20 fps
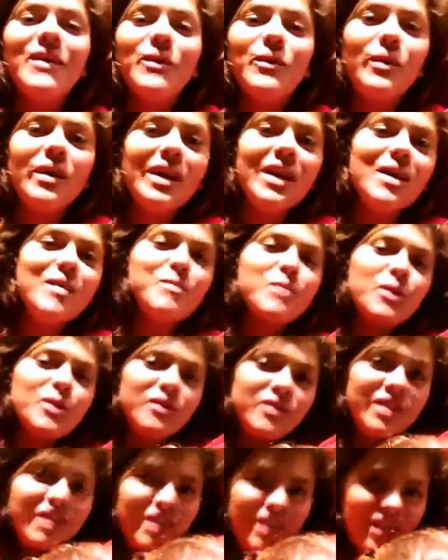We
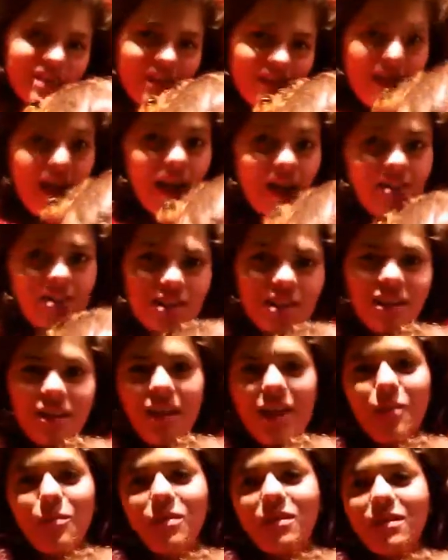moved in. Actually,
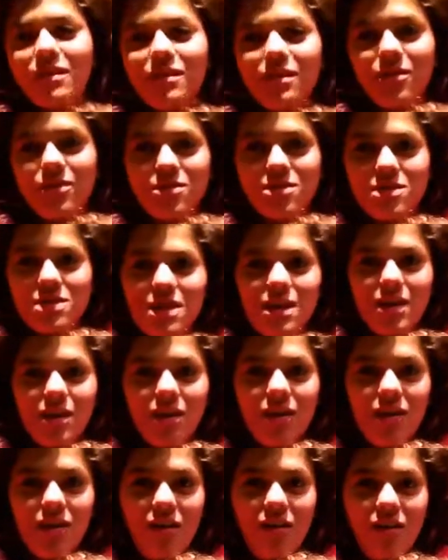Amber didn't do shit
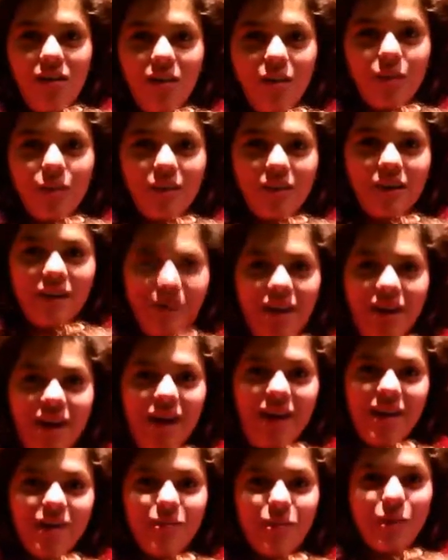all, but
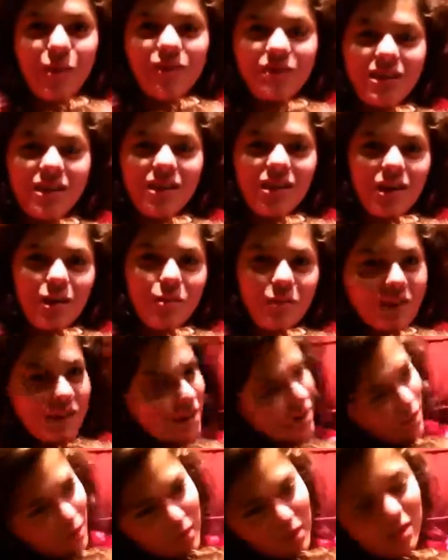I moved in all my
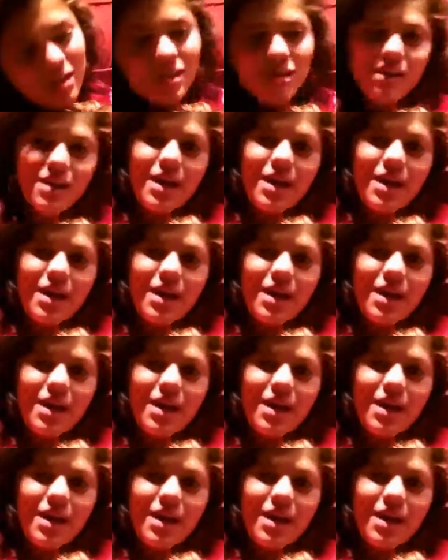students